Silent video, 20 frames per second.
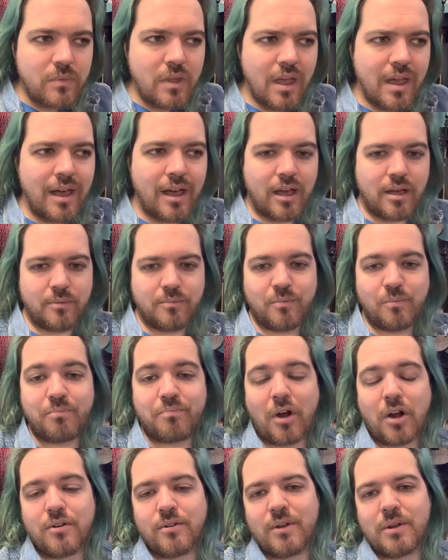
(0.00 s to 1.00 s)
uh,
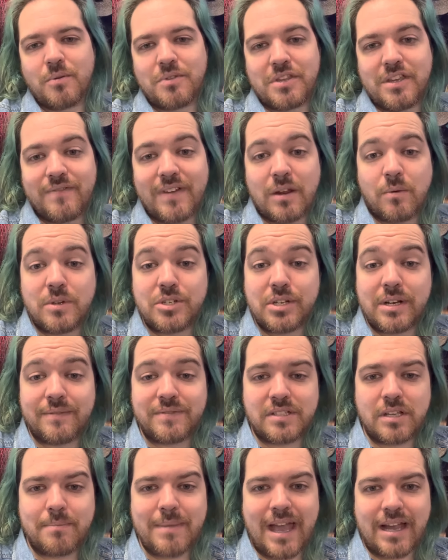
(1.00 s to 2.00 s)
partnering with the event, we should have
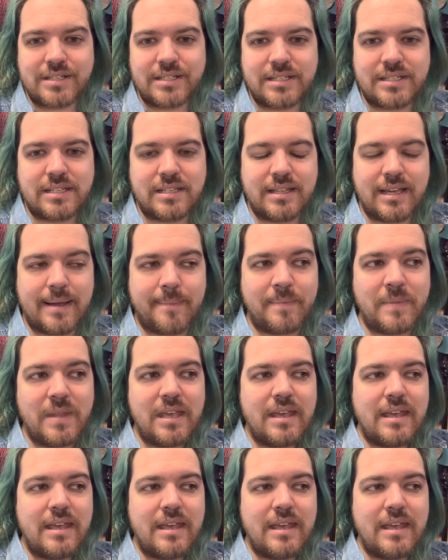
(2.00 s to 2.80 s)
some access to them.